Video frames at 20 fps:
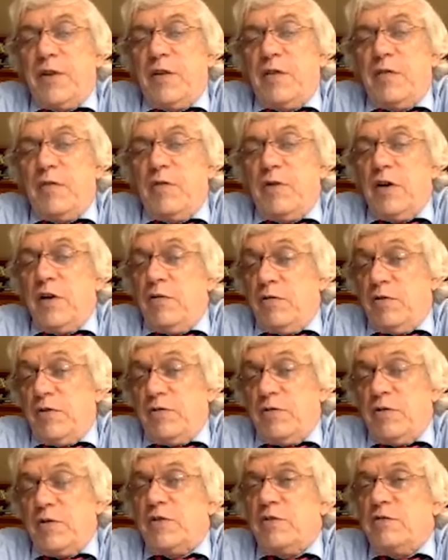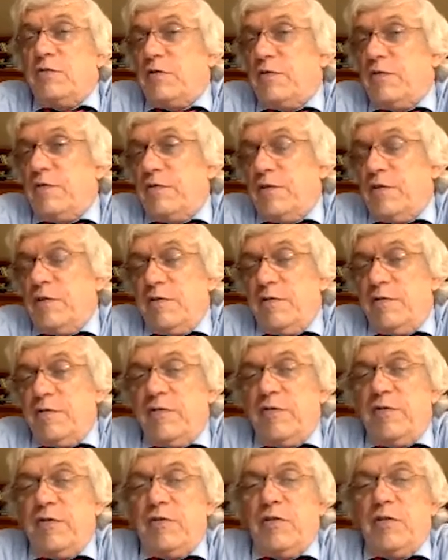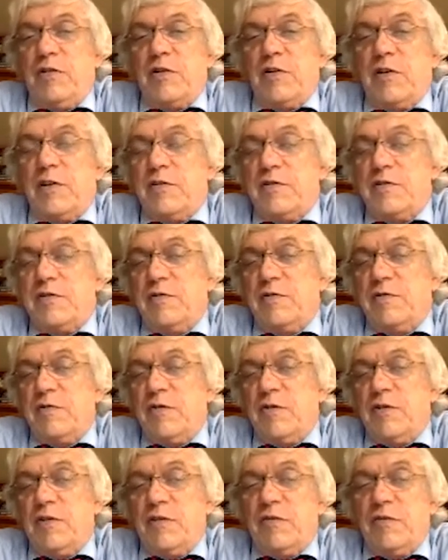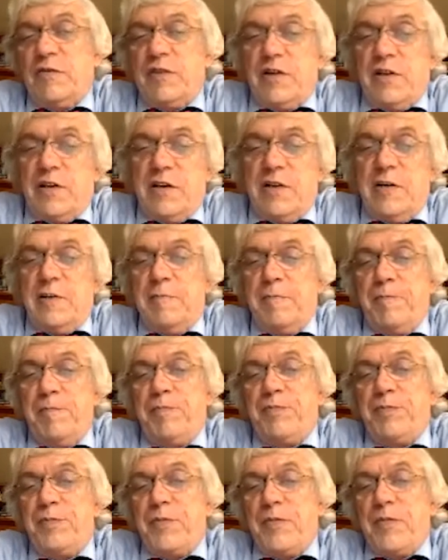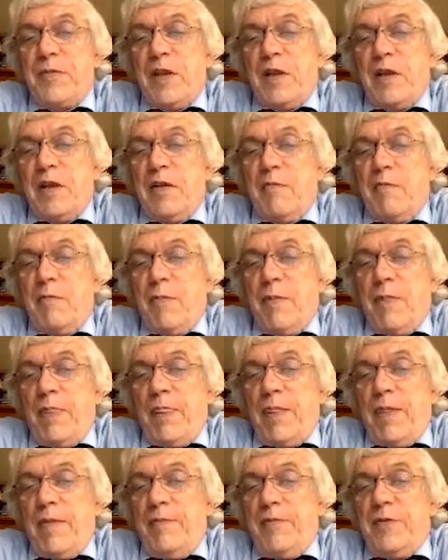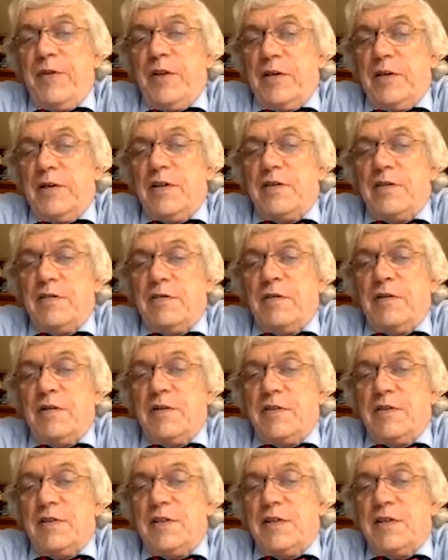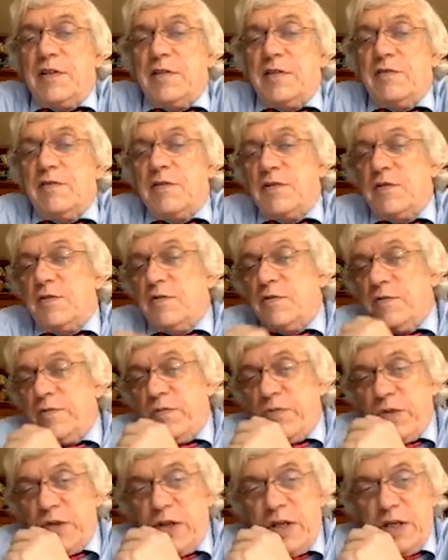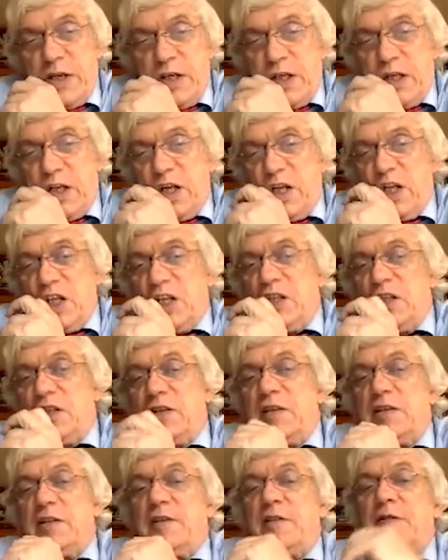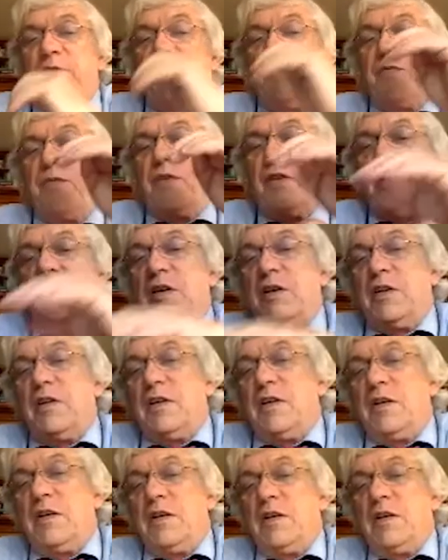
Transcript: way, which was useful for all countries involved, and then international organizations also can get in